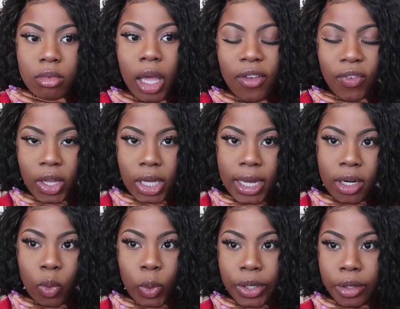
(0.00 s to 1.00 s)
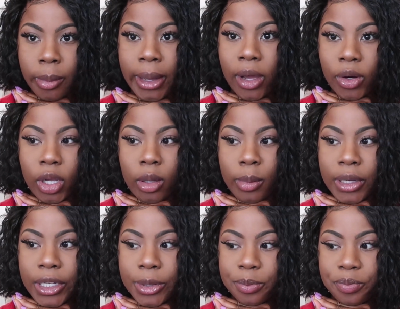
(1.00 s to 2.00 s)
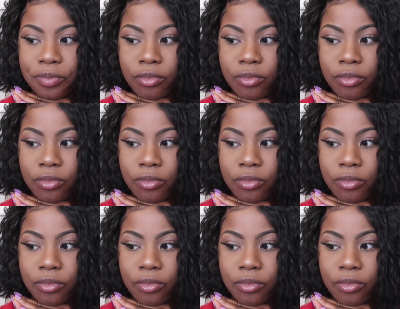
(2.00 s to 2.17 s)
I felt kind of weird about it, but